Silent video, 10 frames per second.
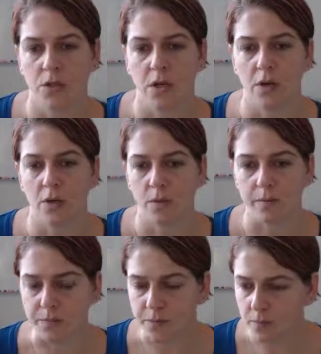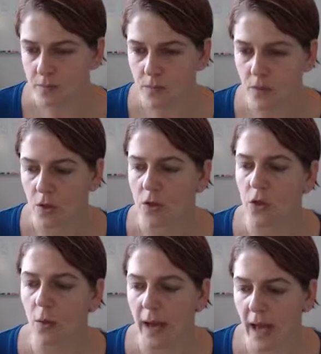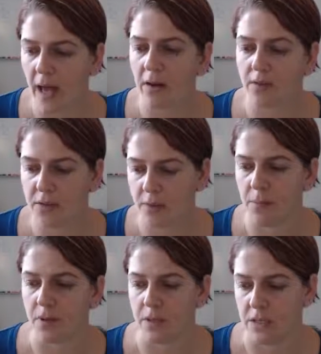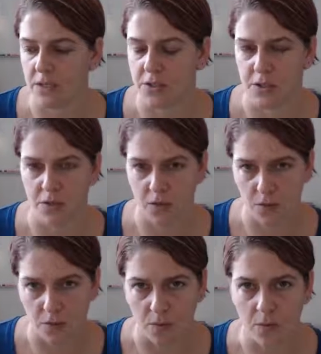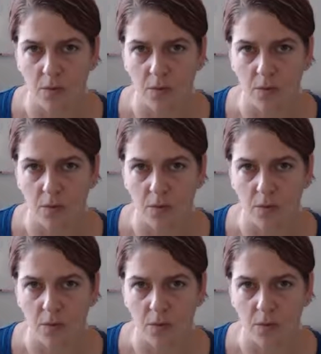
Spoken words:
So you have the ability to